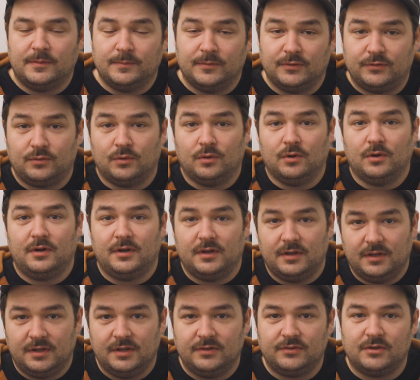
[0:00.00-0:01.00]
from the store
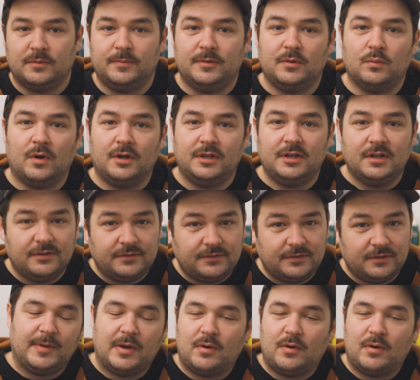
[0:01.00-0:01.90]
is going to be Juanitas.